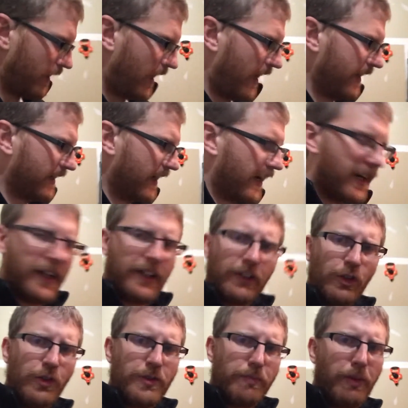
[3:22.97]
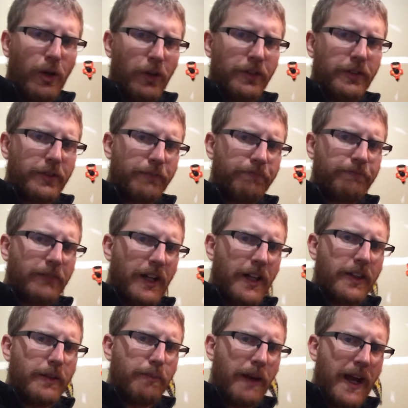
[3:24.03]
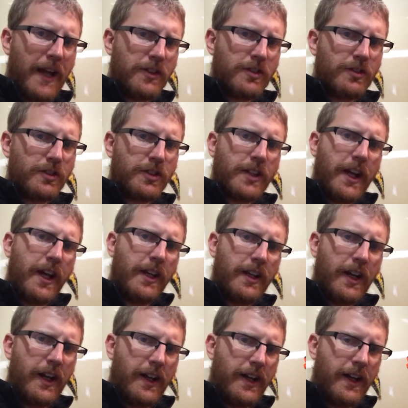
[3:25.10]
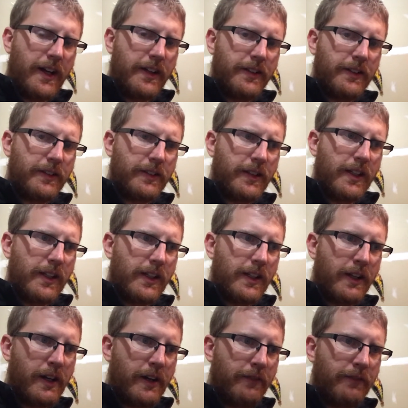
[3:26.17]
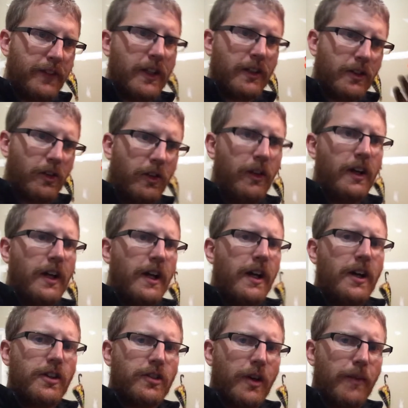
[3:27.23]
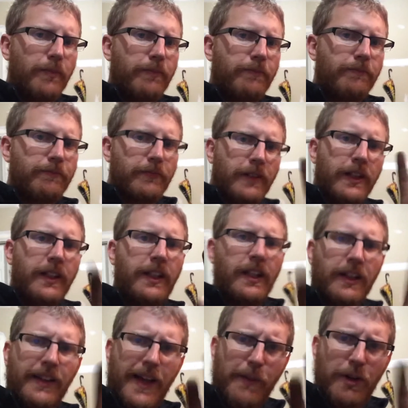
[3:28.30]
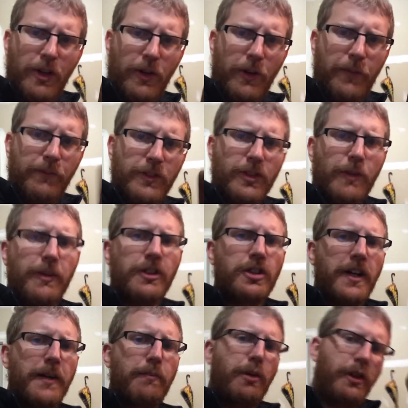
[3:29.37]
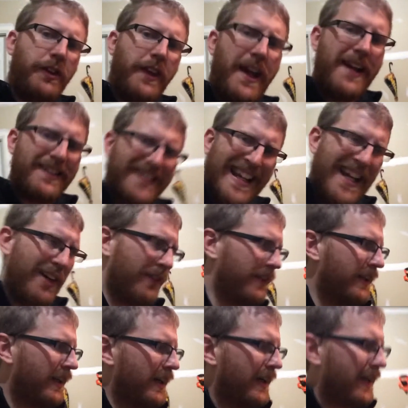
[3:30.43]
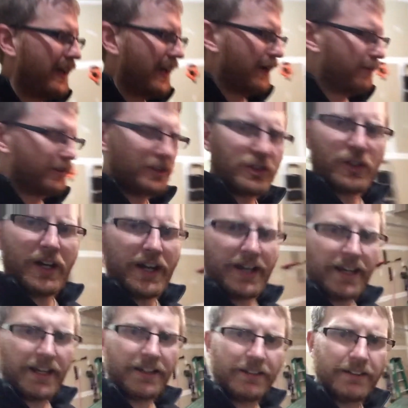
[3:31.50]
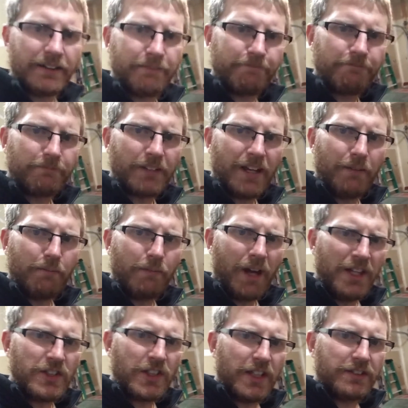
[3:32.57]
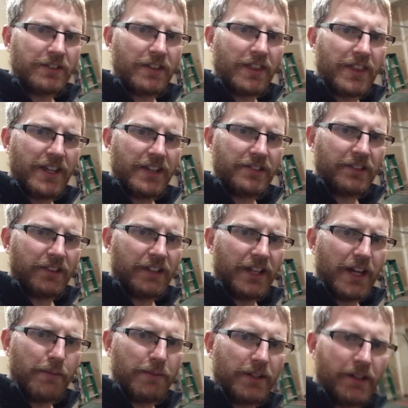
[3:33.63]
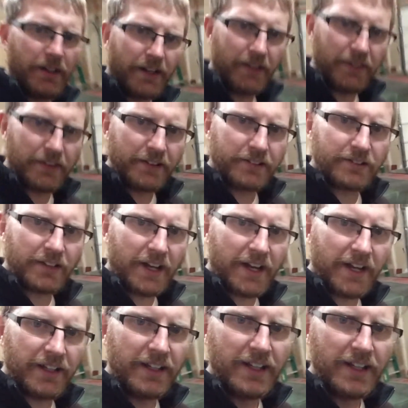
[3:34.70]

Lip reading: I got a loose bolt on the passenger side on the vehicle. So I'm in the alignment hole. So I'm going to try and bolt that down. And I'm going to try and adjust this alignment on this side.